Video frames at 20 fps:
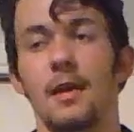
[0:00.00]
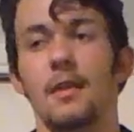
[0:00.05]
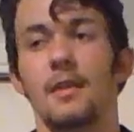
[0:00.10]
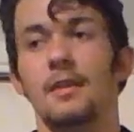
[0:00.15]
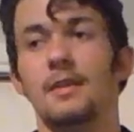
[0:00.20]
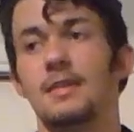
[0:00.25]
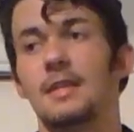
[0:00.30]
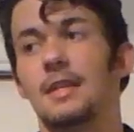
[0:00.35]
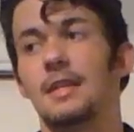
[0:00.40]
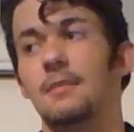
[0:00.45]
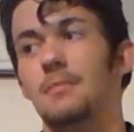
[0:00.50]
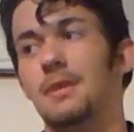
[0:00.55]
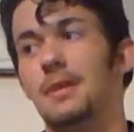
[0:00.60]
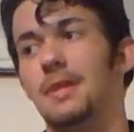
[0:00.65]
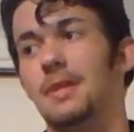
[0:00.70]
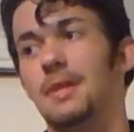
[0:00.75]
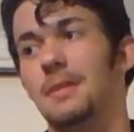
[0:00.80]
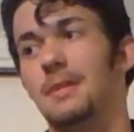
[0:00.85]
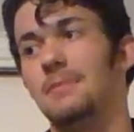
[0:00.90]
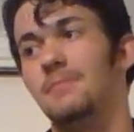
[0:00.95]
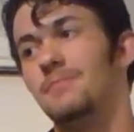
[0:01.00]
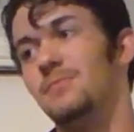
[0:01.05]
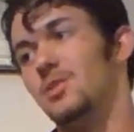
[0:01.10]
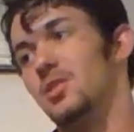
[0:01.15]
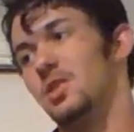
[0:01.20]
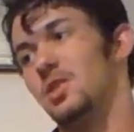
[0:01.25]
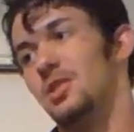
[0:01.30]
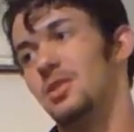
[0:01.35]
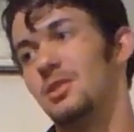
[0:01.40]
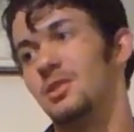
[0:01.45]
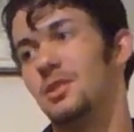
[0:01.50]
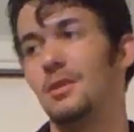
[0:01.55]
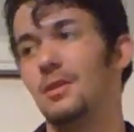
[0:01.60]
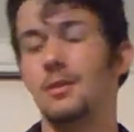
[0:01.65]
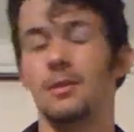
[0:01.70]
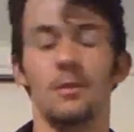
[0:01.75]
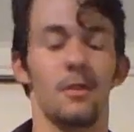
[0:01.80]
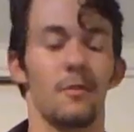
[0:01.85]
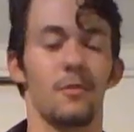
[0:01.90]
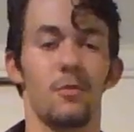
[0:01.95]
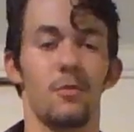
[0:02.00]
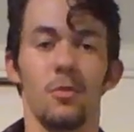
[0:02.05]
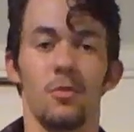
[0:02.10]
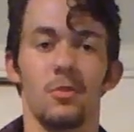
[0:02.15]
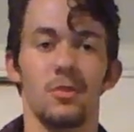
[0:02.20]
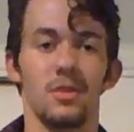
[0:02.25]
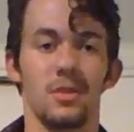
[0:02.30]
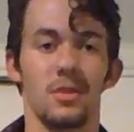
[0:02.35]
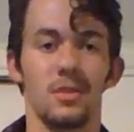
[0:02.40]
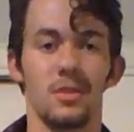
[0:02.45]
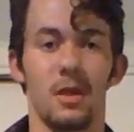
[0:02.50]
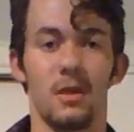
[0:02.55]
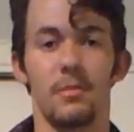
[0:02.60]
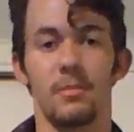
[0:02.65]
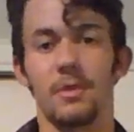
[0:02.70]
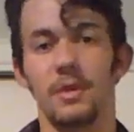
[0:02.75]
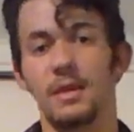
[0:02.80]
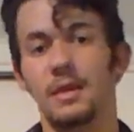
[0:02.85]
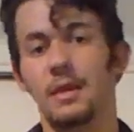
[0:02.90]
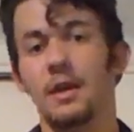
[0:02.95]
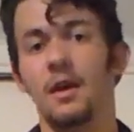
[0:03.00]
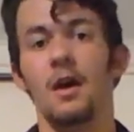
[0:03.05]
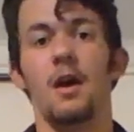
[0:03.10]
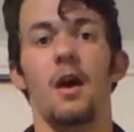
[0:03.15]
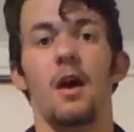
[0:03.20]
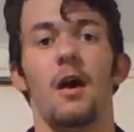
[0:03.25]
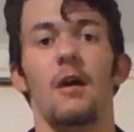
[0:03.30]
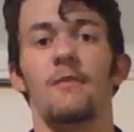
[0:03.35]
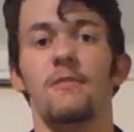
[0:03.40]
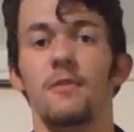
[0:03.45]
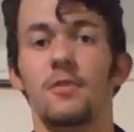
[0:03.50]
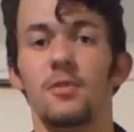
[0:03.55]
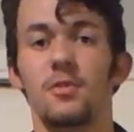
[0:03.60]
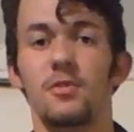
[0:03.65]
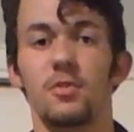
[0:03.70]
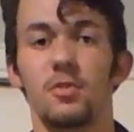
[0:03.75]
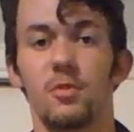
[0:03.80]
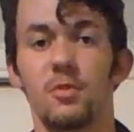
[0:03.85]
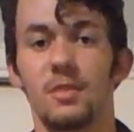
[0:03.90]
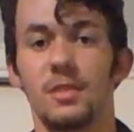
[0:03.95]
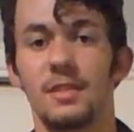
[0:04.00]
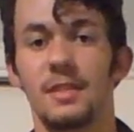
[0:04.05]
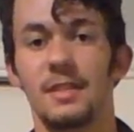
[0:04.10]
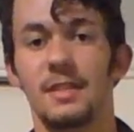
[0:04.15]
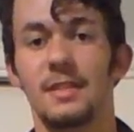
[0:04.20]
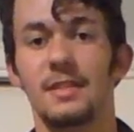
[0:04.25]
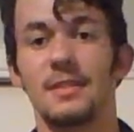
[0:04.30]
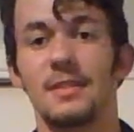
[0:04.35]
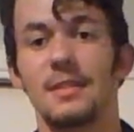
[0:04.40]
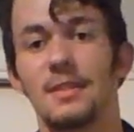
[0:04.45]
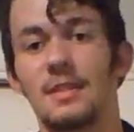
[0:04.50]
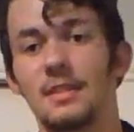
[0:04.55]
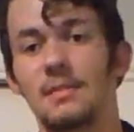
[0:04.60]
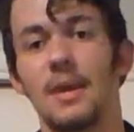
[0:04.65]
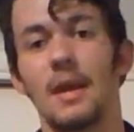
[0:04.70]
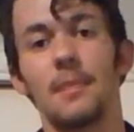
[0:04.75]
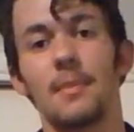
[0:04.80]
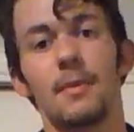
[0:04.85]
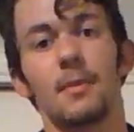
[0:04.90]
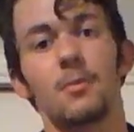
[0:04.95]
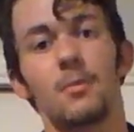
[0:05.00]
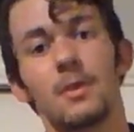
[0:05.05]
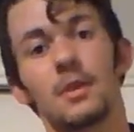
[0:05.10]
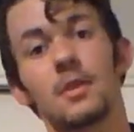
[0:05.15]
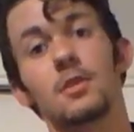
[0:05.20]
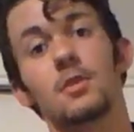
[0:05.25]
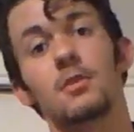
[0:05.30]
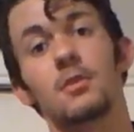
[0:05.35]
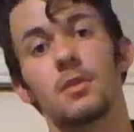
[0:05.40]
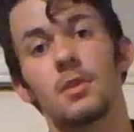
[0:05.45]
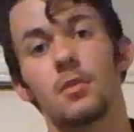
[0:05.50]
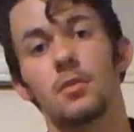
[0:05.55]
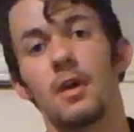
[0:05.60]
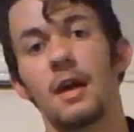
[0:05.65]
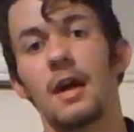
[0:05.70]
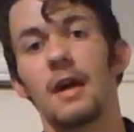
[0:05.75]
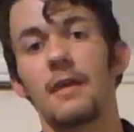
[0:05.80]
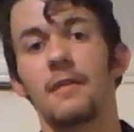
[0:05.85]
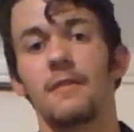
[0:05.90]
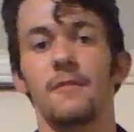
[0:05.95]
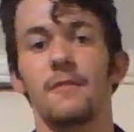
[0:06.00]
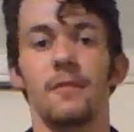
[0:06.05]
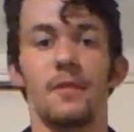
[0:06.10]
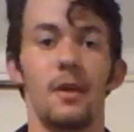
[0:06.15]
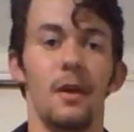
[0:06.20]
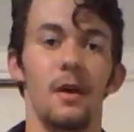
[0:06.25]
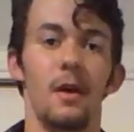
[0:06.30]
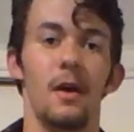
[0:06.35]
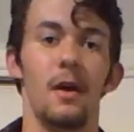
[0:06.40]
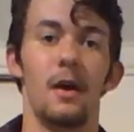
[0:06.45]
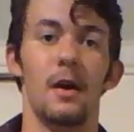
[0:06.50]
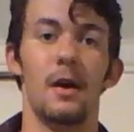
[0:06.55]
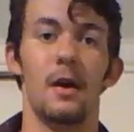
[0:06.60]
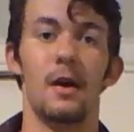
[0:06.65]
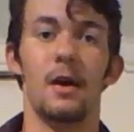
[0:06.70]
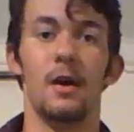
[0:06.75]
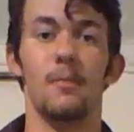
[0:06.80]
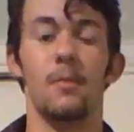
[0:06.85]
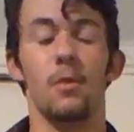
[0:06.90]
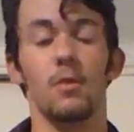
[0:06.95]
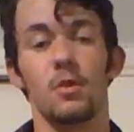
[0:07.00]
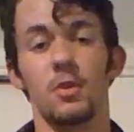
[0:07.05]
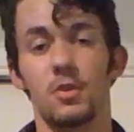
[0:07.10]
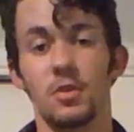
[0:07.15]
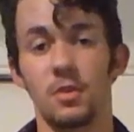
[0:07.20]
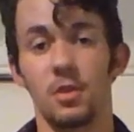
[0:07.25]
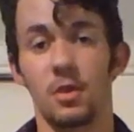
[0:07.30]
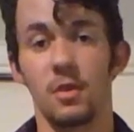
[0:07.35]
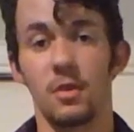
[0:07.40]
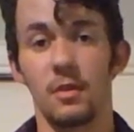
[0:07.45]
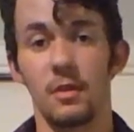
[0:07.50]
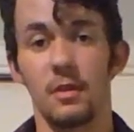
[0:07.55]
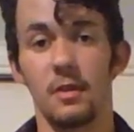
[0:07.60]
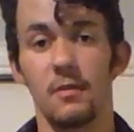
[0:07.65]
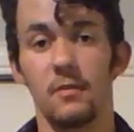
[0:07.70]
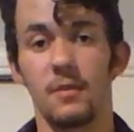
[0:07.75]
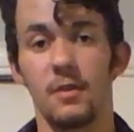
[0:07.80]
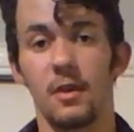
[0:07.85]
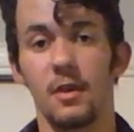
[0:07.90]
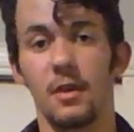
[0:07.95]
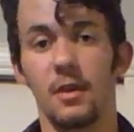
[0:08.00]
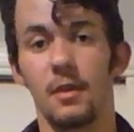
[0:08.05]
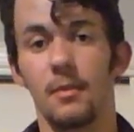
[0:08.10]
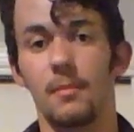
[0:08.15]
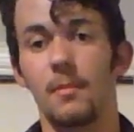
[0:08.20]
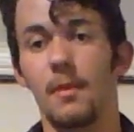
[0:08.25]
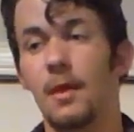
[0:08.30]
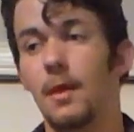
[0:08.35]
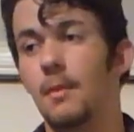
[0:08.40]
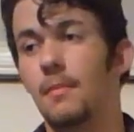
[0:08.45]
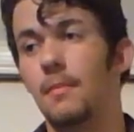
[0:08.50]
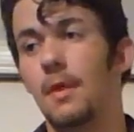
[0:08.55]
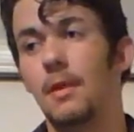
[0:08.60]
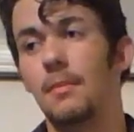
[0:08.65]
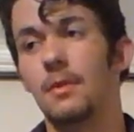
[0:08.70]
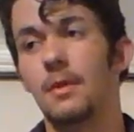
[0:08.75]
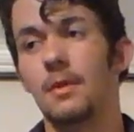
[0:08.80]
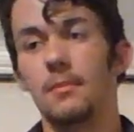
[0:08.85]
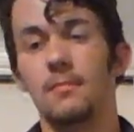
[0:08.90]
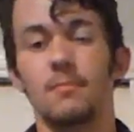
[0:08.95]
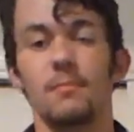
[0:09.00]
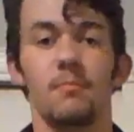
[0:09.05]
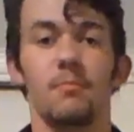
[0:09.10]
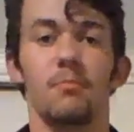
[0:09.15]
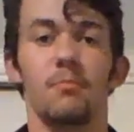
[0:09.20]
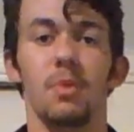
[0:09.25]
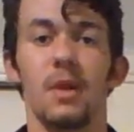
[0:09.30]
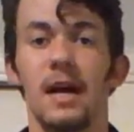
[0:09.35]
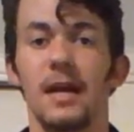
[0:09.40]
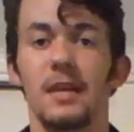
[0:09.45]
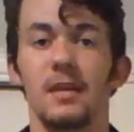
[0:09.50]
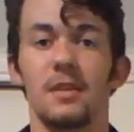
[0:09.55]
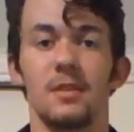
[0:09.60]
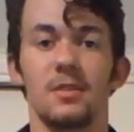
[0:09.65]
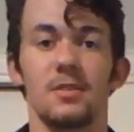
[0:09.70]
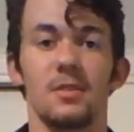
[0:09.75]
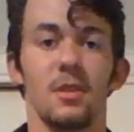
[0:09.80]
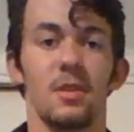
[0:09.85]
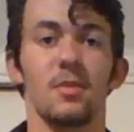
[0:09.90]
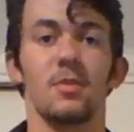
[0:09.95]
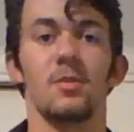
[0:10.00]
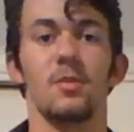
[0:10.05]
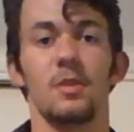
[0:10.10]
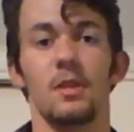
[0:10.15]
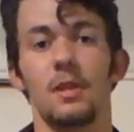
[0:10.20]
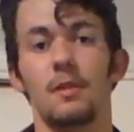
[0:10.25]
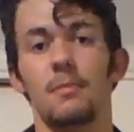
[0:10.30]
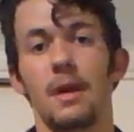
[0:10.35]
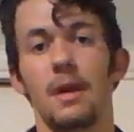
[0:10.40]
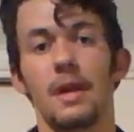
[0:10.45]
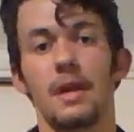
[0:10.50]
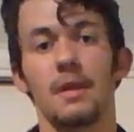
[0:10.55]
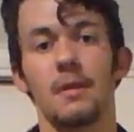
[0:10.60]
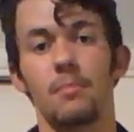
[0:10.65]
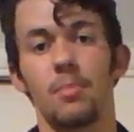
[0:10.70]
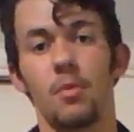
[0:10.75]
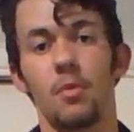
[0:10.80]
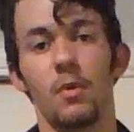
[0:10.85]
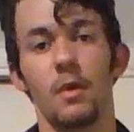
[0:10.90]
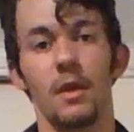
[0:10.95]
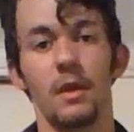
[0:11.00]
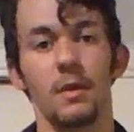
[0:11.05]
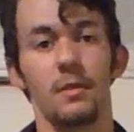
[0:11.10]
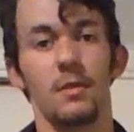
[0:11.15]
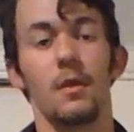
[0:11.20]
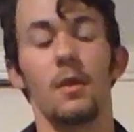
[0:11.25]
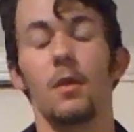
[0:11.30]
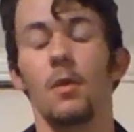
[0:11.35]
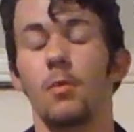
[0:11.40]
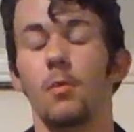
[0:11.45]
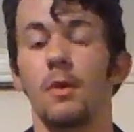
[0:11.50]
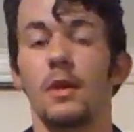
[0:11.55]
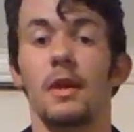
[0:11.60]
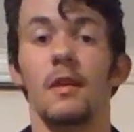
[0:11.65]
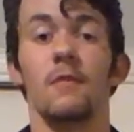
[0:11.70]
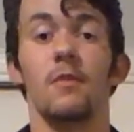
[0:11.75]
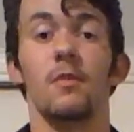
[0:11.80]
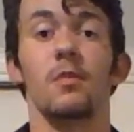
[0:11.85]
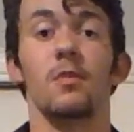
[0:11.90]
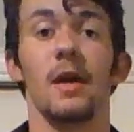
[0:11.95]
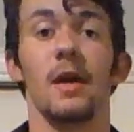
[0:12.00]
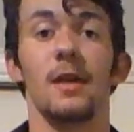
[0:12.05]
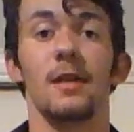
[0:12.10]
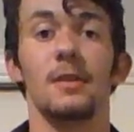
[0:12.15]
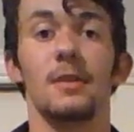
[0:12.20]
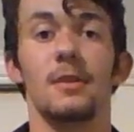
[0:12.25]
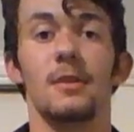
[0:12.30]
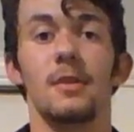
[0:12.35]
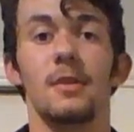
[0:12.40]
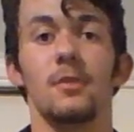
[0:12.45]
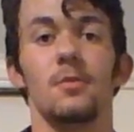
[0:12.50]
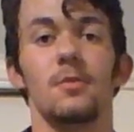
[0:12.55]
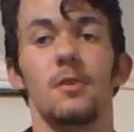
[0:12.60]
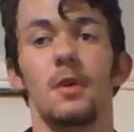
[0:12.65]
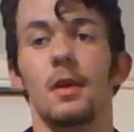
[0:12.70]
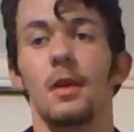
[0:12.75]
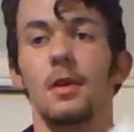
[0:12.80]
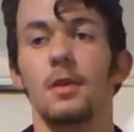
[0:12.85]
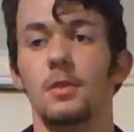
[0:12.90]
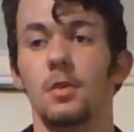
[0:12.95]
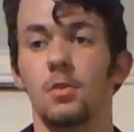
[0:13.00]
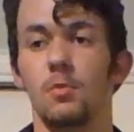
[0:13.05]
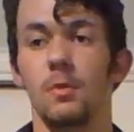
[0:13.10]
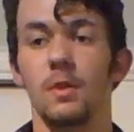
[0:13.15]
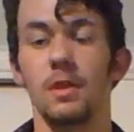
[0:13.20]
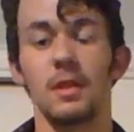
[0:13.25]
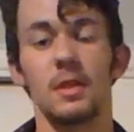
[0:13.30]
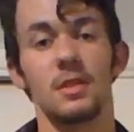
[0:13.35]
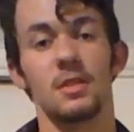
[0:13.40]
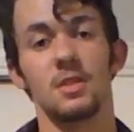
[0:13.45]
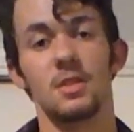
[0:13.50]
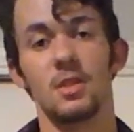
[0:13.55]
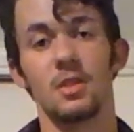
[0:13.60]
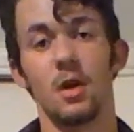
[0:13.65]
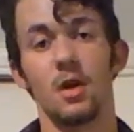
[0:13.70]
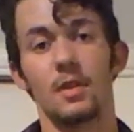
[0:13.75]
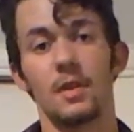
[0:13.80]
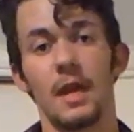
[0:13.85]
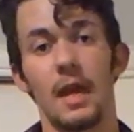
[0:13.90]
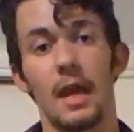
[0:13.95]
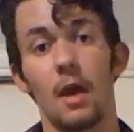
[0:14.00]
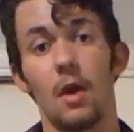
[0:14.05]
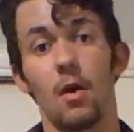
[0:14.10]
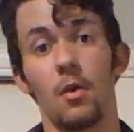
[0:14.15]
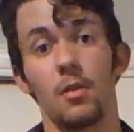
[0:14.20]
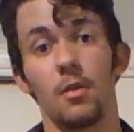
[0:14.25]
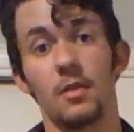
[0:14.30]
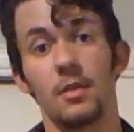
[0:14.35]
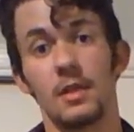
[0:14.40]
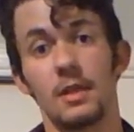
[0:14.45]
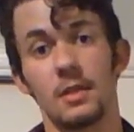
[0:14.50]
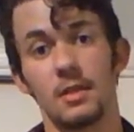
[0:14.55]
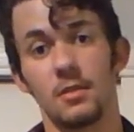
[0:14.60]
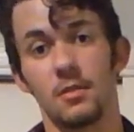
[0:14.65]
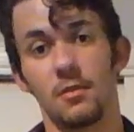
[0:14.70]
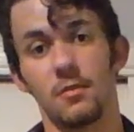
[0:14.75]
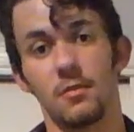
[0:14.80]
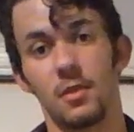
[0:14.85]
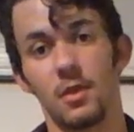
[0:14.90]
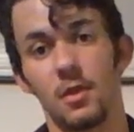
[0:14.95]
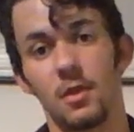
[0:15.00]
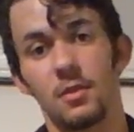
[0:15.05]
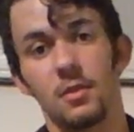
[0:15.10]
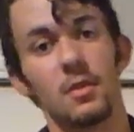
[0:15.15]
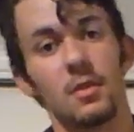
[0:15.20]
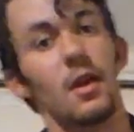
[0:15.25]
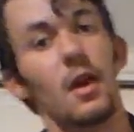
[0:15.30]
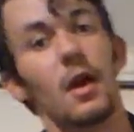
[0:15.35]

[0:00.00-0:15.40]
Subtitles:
This can be just, of course, a summary, a few short sentences, maybe redo a graph or a chart that you've done, maybe blacken a circle in and make it a point, whatever you like to do to really consolidate all the things you've learned.